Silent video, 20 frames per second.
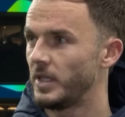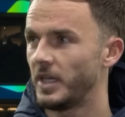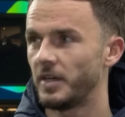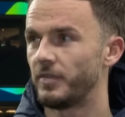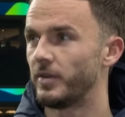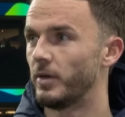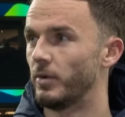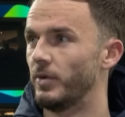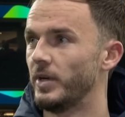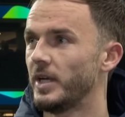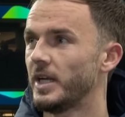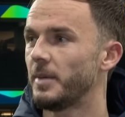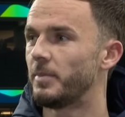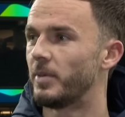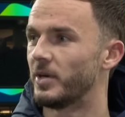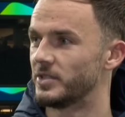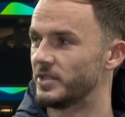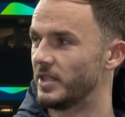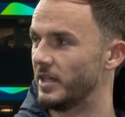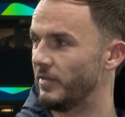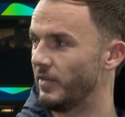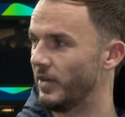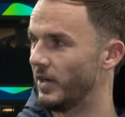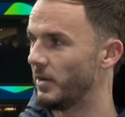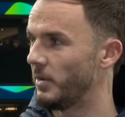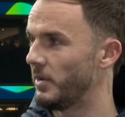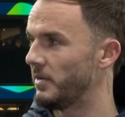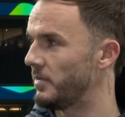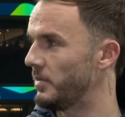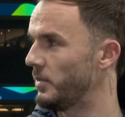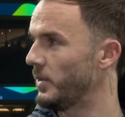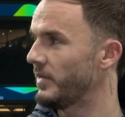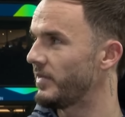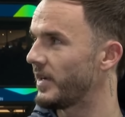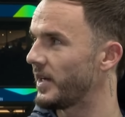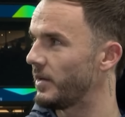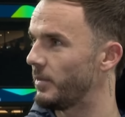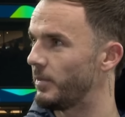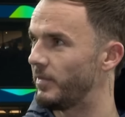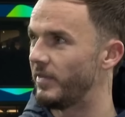Yeah, I feel really positive. You know, we've
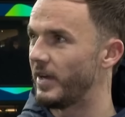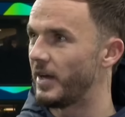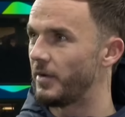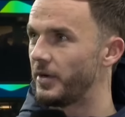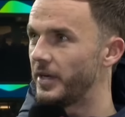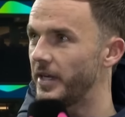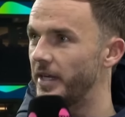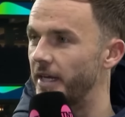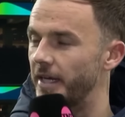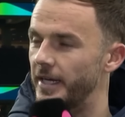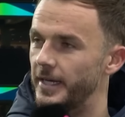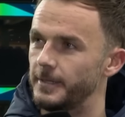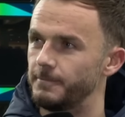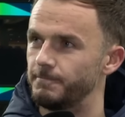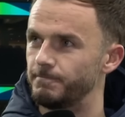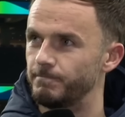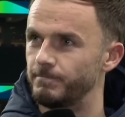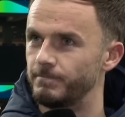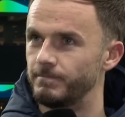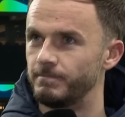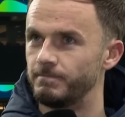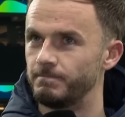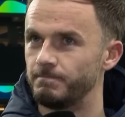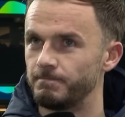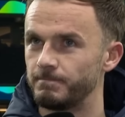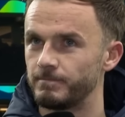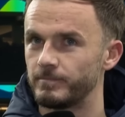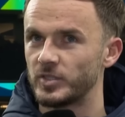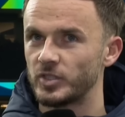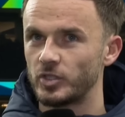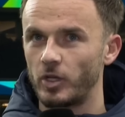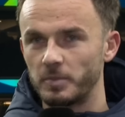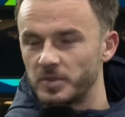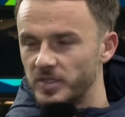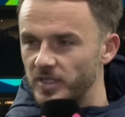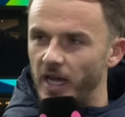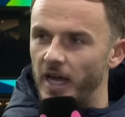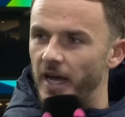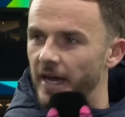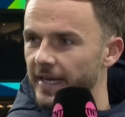had a very
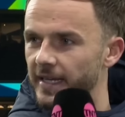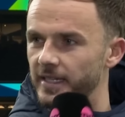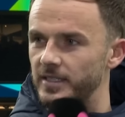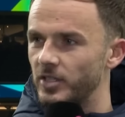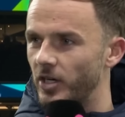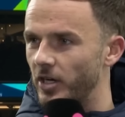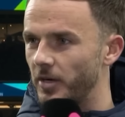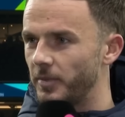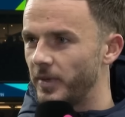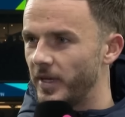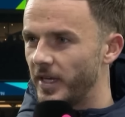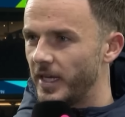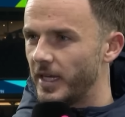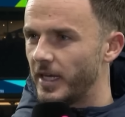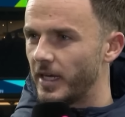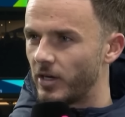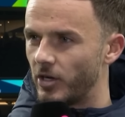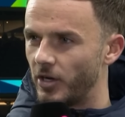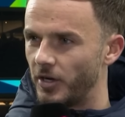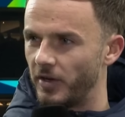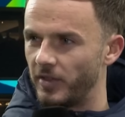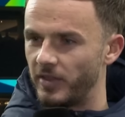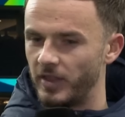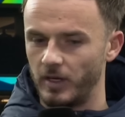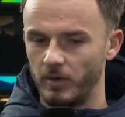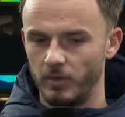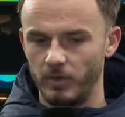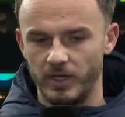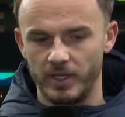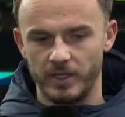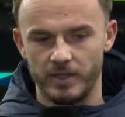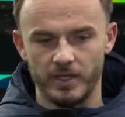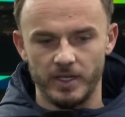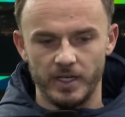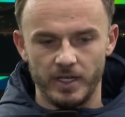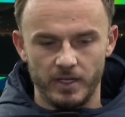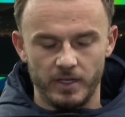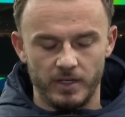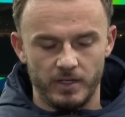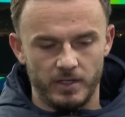stop-starty type year kind of thing with
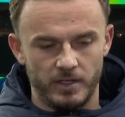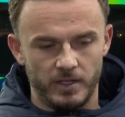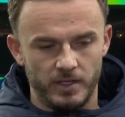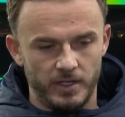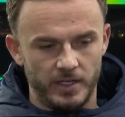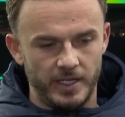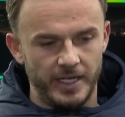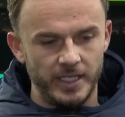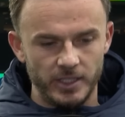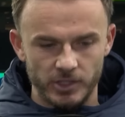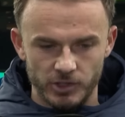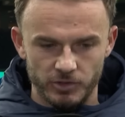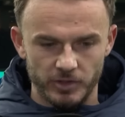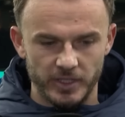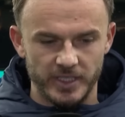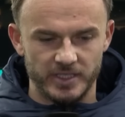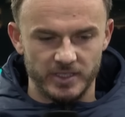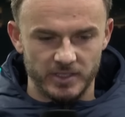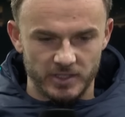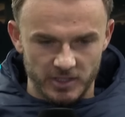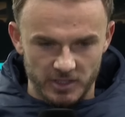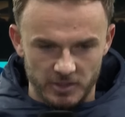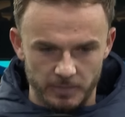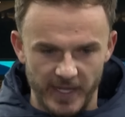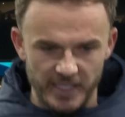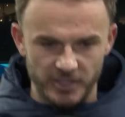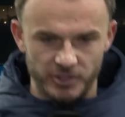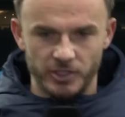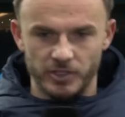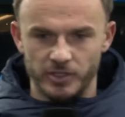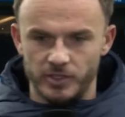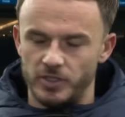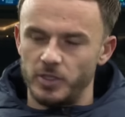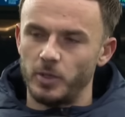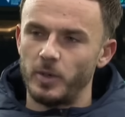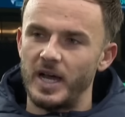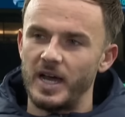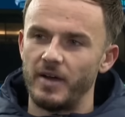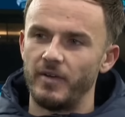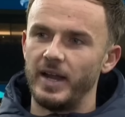injuries and suspensions
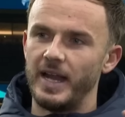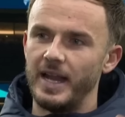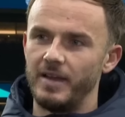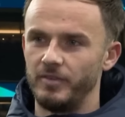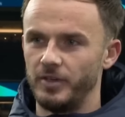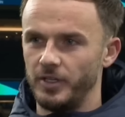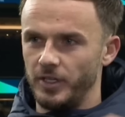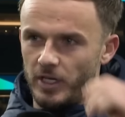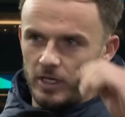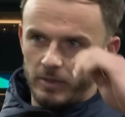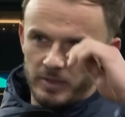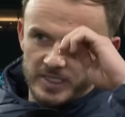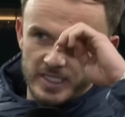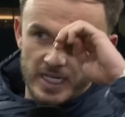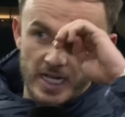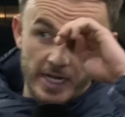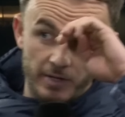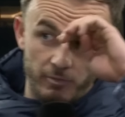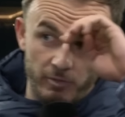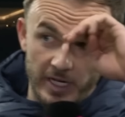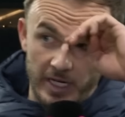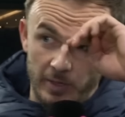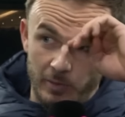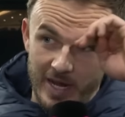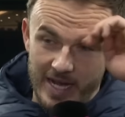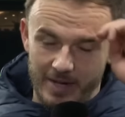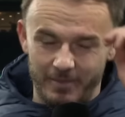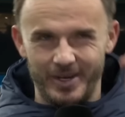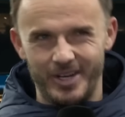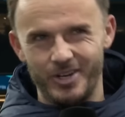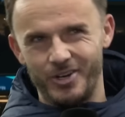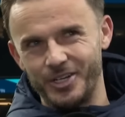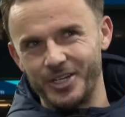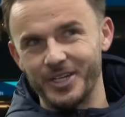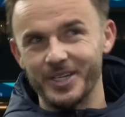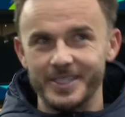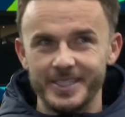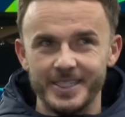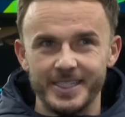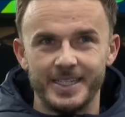to our 11. You know, we started really well,
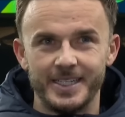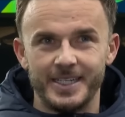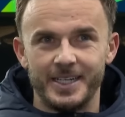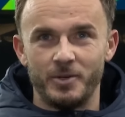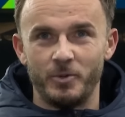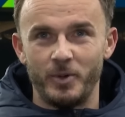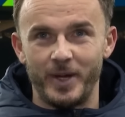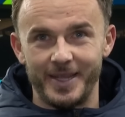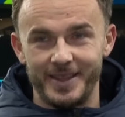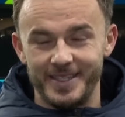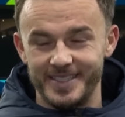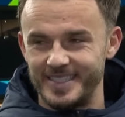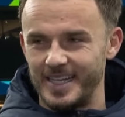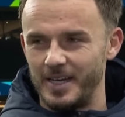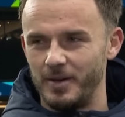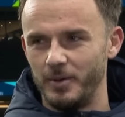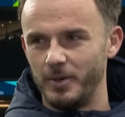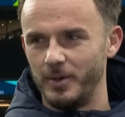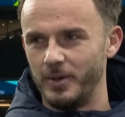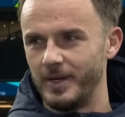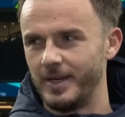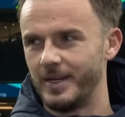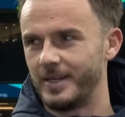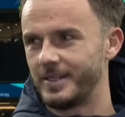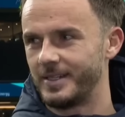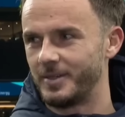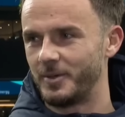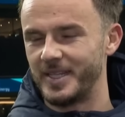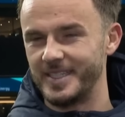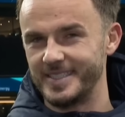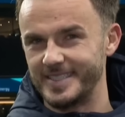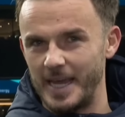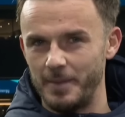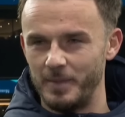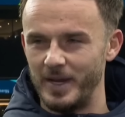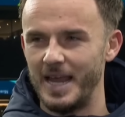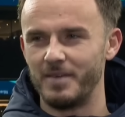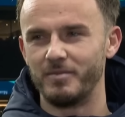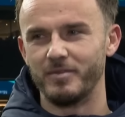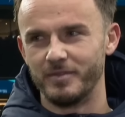and we had the same
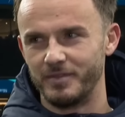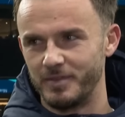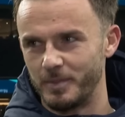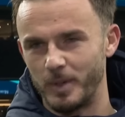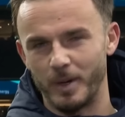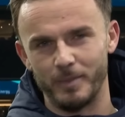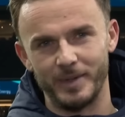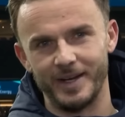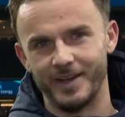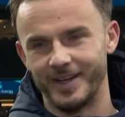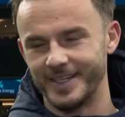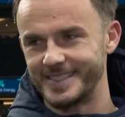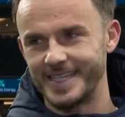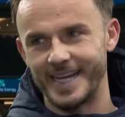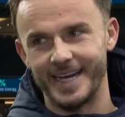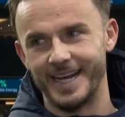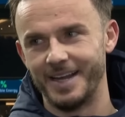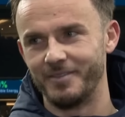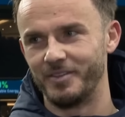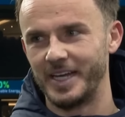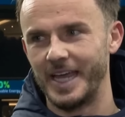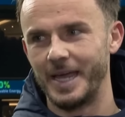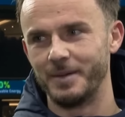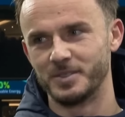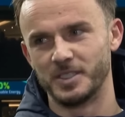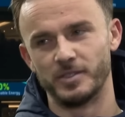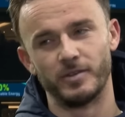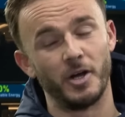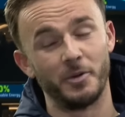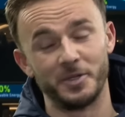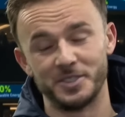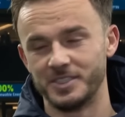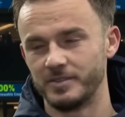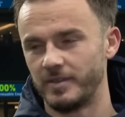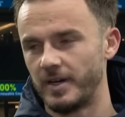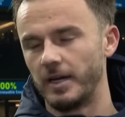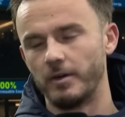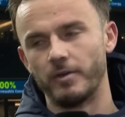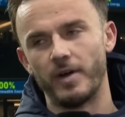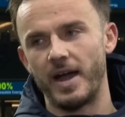11 for probably like 10, 11 games in a row, which is
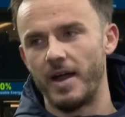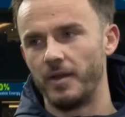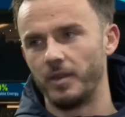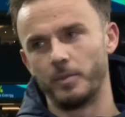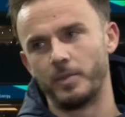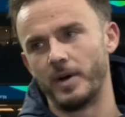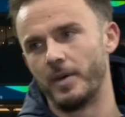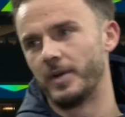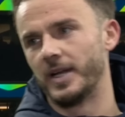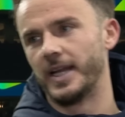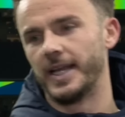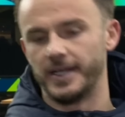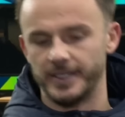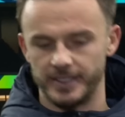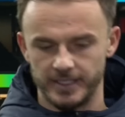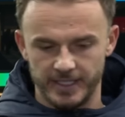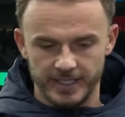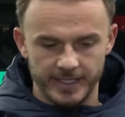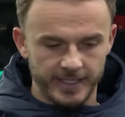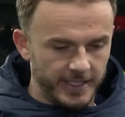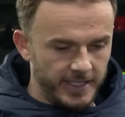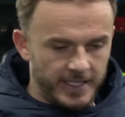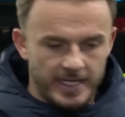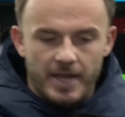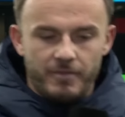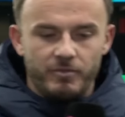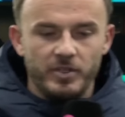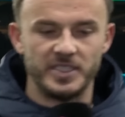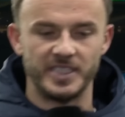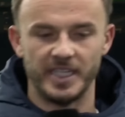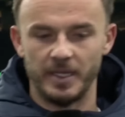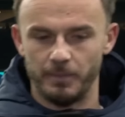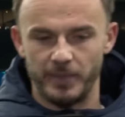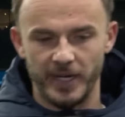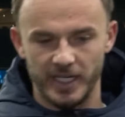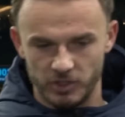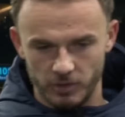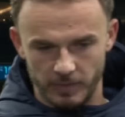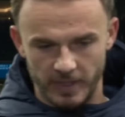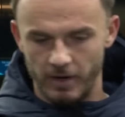very rare in the Premier League, and every team
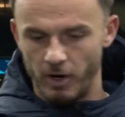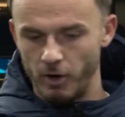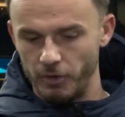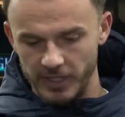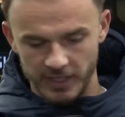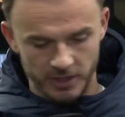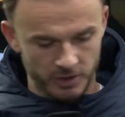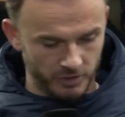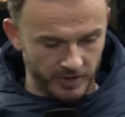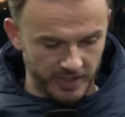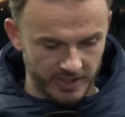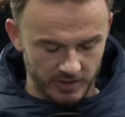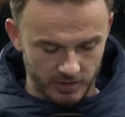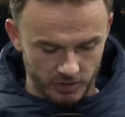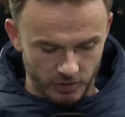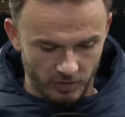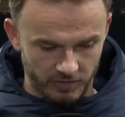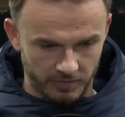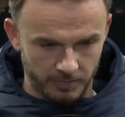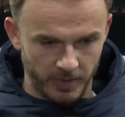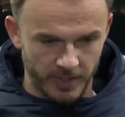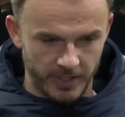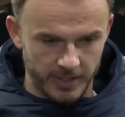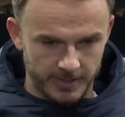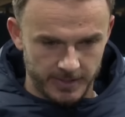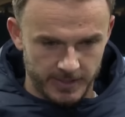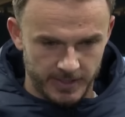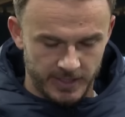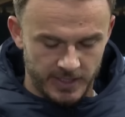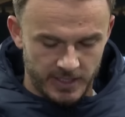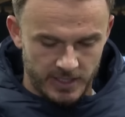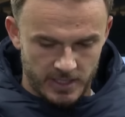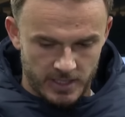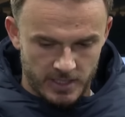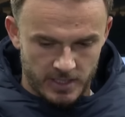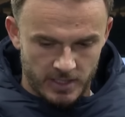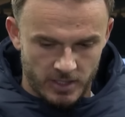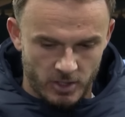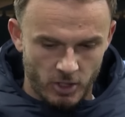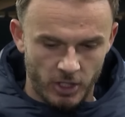picks up their own injuries and stuff. But
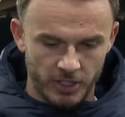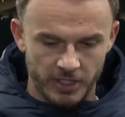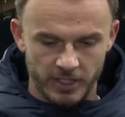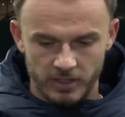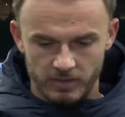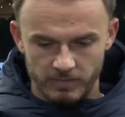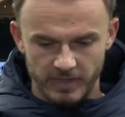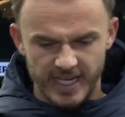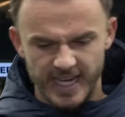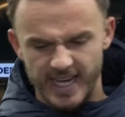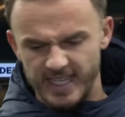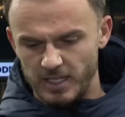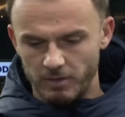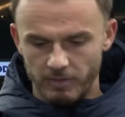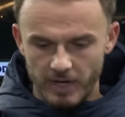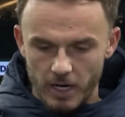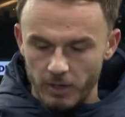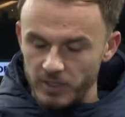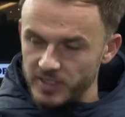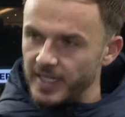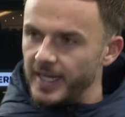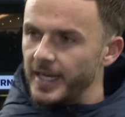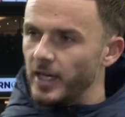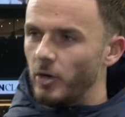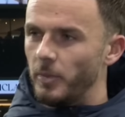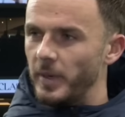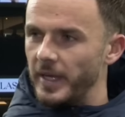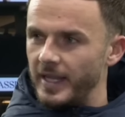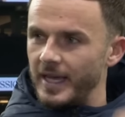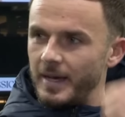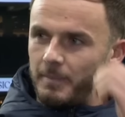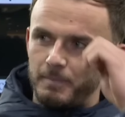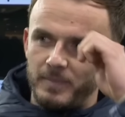kind of, derailed us a little bit.